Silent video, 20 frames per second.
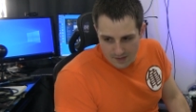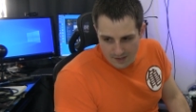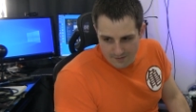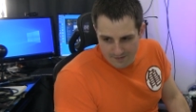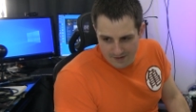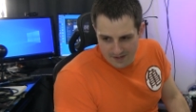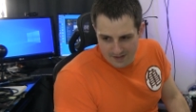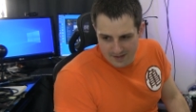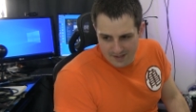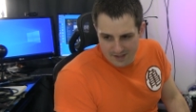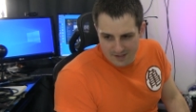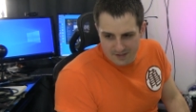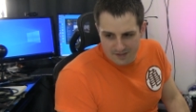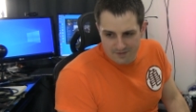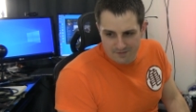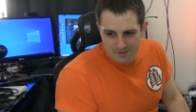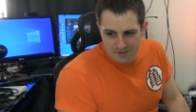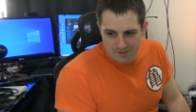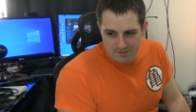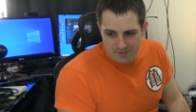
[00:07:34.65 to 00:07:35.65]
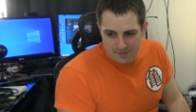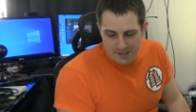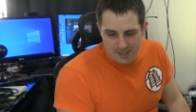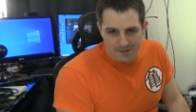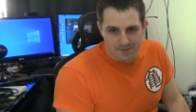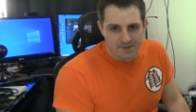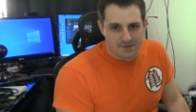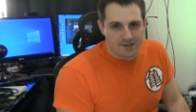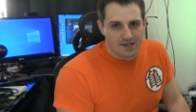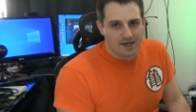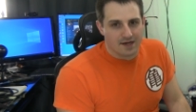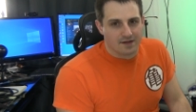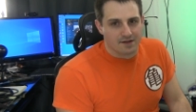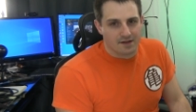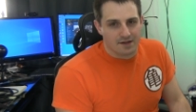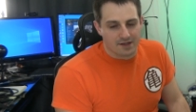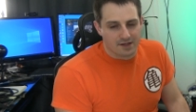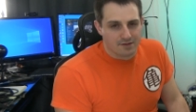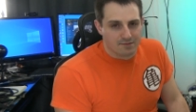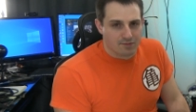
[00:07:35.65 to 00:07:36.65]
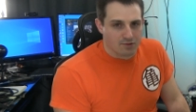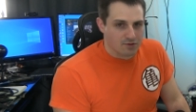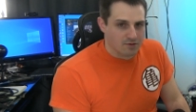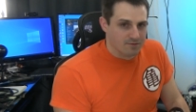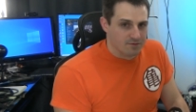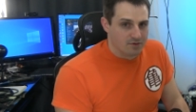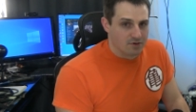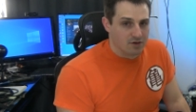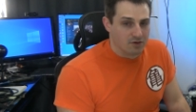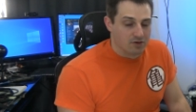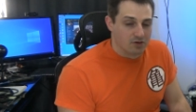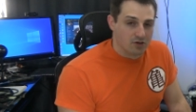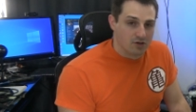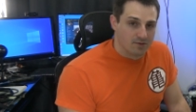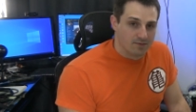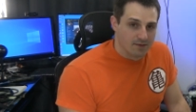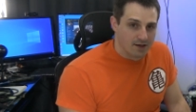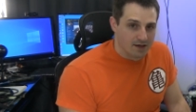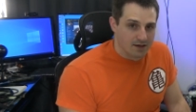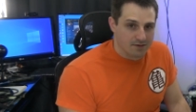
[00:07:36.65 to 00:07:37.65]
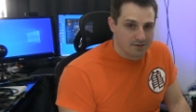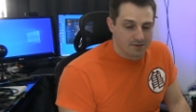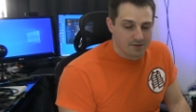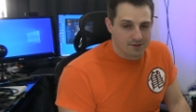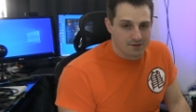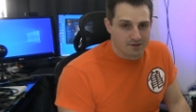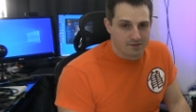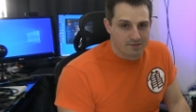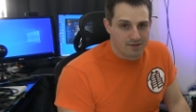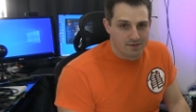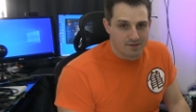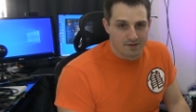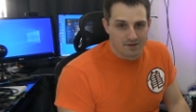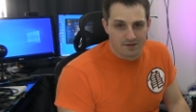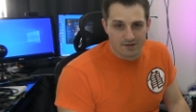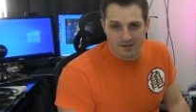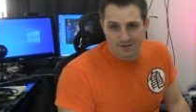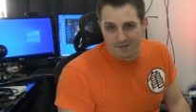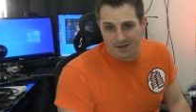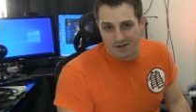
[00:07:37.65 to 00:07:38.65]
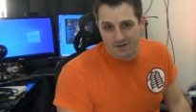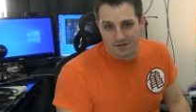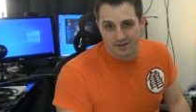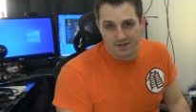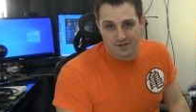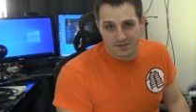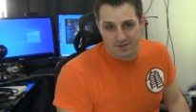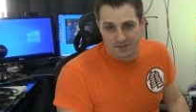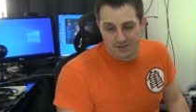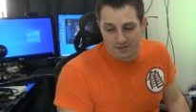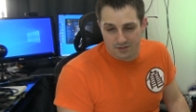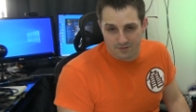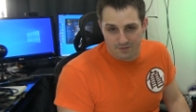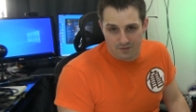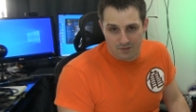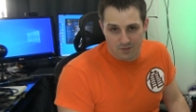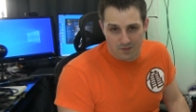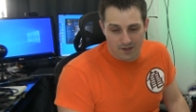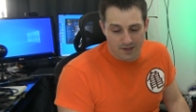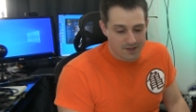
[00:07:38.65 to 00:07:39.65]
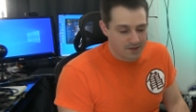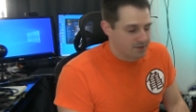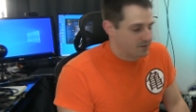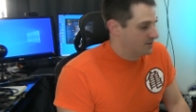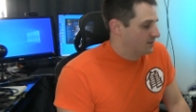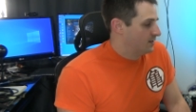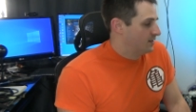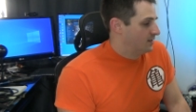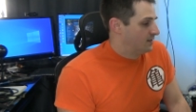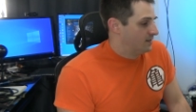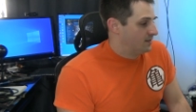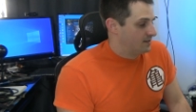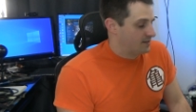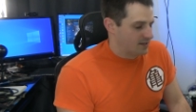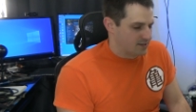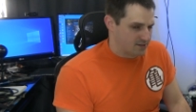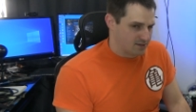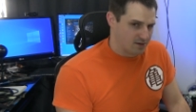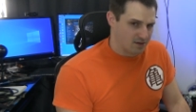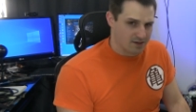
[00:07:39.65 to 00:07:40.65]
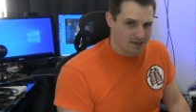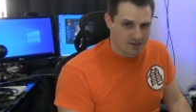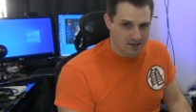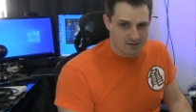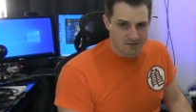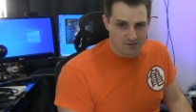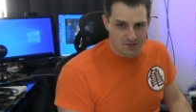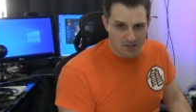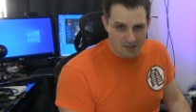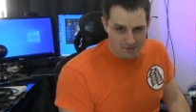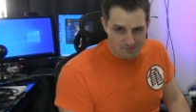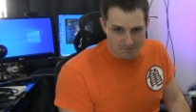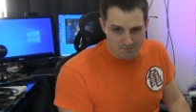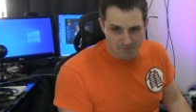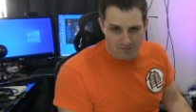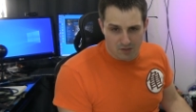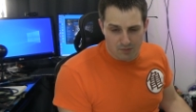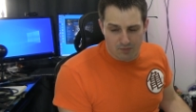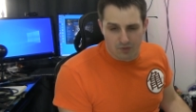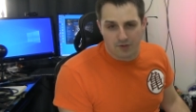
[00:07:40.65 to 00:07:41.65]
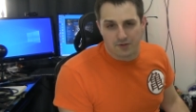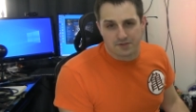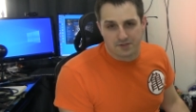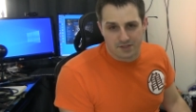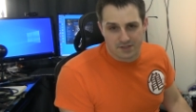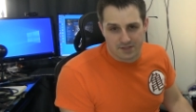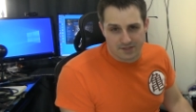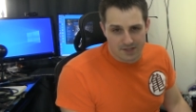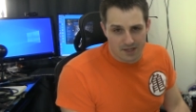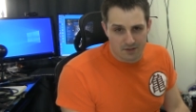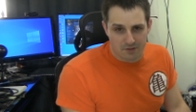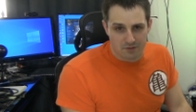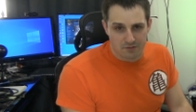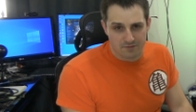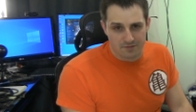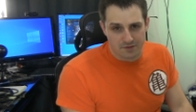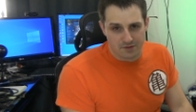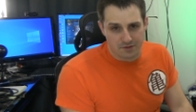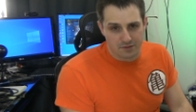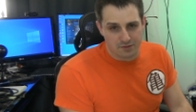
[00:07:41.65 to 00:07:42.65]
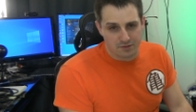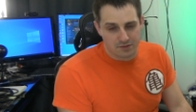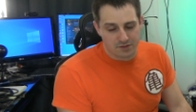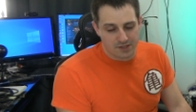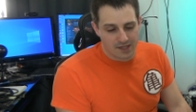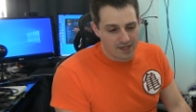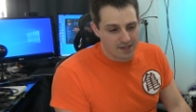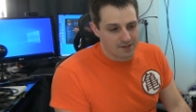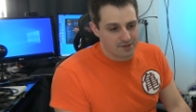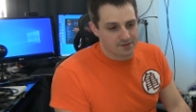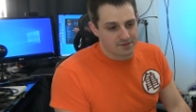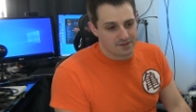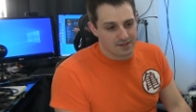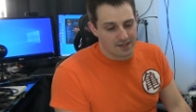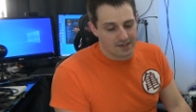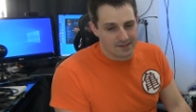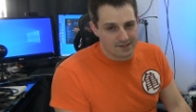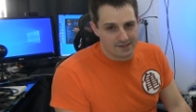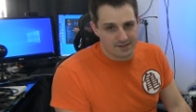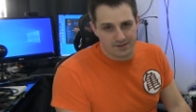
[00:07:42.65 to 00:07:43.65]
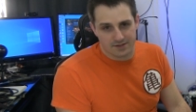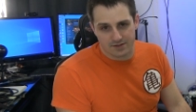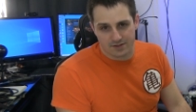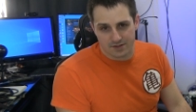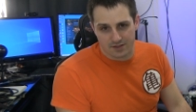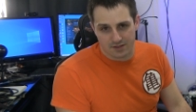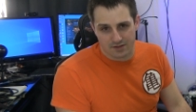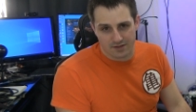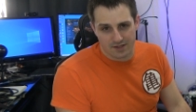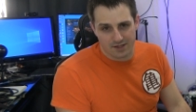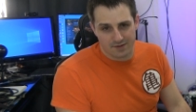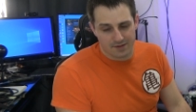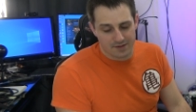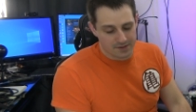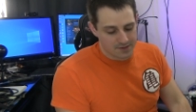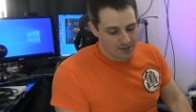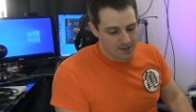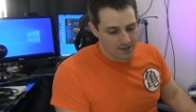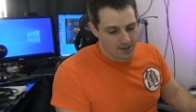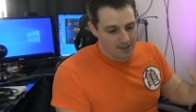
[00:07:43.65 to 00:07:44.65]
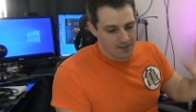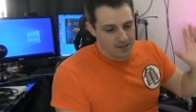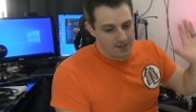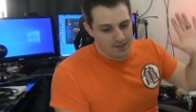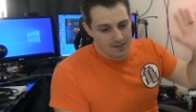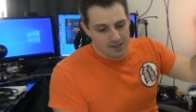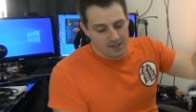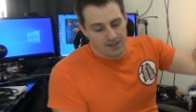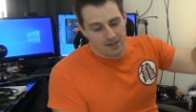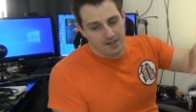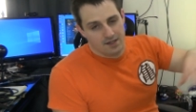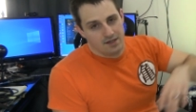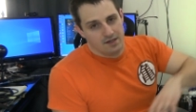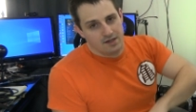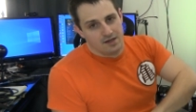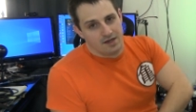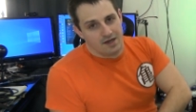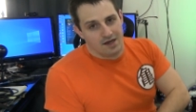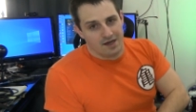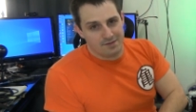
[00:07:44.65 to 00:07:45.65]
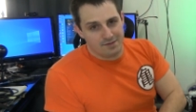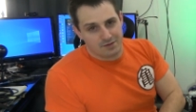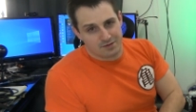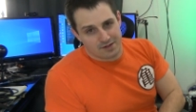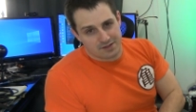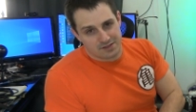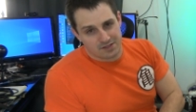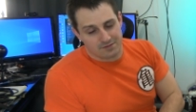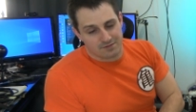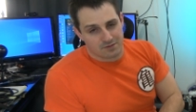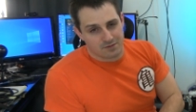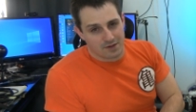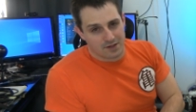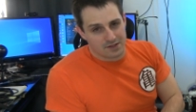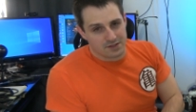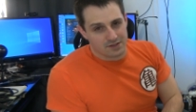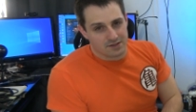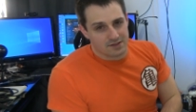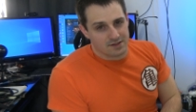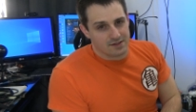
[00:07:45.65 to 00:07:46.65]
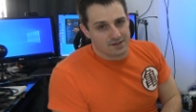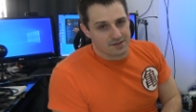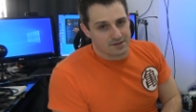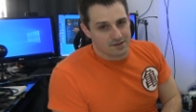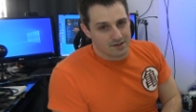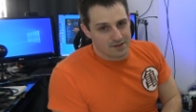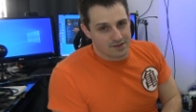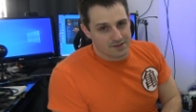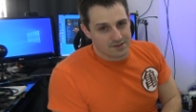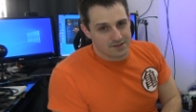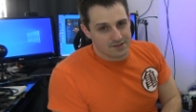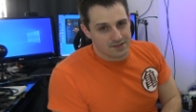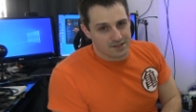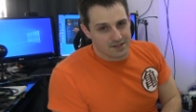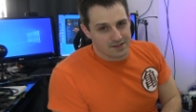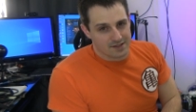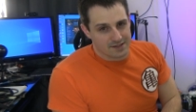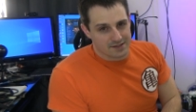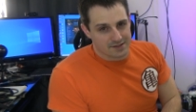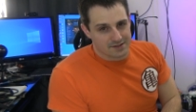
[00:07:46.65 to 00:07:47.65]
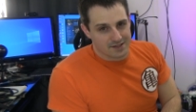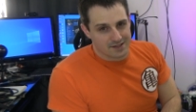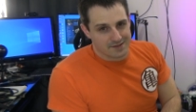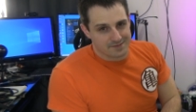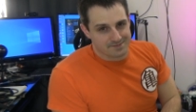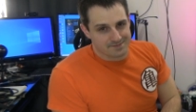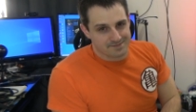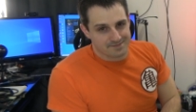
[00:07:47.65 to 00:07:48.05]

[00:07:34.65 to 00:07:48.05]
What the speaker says: if anything, it'll give you some tips on how to like improve your own home network, or maybe think about things in a different way. That's how I kind of try to approach these tech review channels and ideas. So anyways, I've been ranting for way too long. I'll see y'all next time.